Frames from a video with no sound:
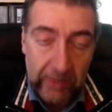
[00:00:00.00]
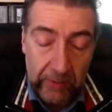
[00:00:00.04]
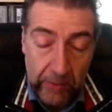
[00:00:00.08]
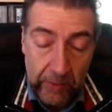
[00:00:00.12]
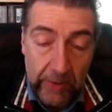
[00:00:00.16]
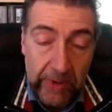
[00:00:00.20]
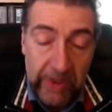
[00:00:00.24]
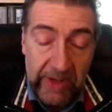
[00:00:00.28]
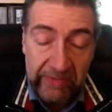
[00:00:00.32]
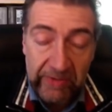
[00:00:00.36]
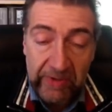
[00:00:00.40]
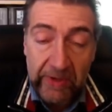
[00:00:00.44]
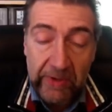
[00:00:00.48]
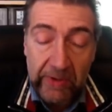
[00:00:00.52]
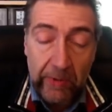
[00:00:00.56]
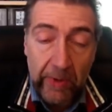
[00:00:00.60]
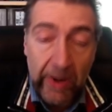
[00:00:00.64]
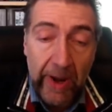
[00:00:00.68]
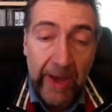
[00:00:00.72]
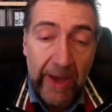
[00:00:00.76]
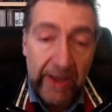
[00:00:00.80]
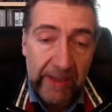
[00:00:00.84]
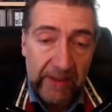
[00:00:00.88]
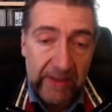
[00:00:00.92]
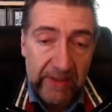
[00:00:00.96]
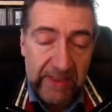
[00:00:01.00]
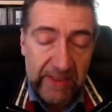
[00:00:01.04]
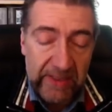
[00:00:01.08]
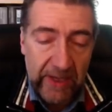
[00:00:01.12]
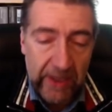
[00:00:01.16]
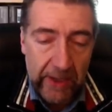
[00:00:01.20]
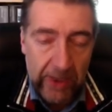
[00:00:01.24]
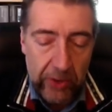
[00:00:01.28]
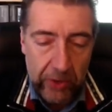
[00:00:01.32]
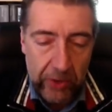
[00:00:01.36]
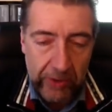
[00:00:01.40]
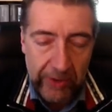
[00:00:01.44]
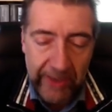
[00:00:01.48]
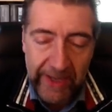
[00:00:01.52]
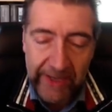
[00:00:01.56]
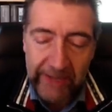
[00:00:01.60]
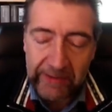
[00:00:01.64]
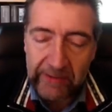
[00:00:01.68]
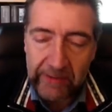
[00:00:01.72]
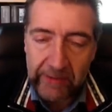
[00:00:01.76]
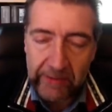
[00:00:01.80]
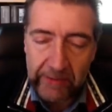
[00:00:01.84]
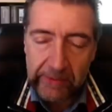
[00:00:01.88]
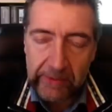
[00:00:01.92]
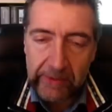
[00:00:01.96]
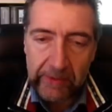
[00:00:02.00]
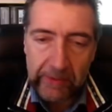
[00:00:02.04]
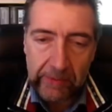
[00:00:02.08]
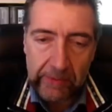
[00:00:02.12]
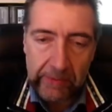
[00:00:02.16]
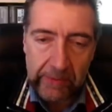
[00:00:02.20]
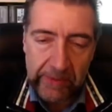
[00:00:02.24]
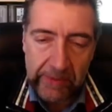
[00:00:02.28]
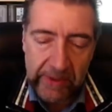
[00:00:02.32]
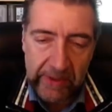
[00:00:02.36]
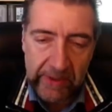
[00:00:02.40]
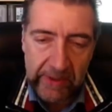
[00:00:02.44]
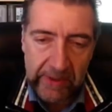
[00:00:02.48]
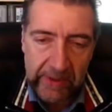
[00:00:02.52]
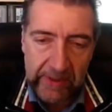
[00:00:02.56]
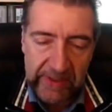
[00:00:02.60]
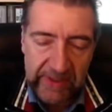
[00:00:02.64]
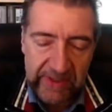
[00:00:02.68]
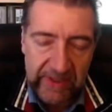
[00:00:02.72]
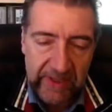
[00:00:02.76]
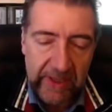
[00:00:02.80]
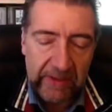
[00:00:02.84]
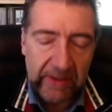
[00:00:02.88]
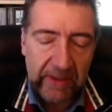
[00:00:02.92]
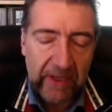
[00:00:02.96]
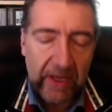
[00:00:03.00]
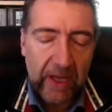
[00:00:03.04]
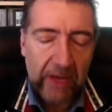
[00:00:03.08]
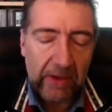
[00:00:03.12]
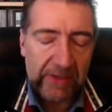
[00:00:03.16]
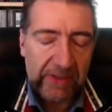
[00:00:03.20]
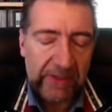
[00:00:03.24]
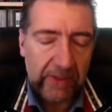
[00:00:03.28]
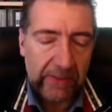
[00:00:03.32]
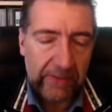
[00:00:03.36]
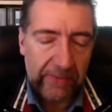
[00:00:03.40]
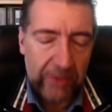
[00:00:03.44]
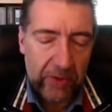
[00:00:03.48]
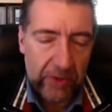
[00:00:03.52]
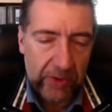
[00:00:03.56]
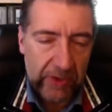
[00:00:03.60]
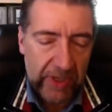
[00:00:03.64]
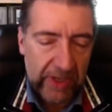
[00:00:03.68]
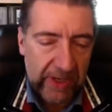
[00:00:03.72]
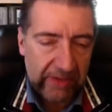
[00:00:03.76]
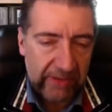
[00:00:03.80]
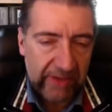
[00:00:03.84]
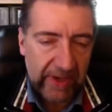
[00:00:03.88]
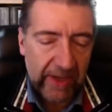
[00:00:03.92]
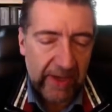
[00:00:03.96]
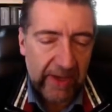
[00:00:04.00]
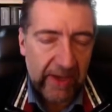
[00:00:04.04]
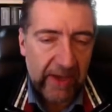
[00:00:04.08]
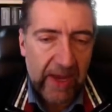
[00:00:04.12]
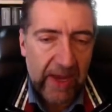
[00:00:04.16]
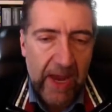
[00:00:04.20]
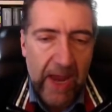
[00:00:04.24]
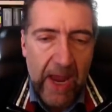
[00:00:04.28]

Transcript: even write such a letter to the State Council of Geneva.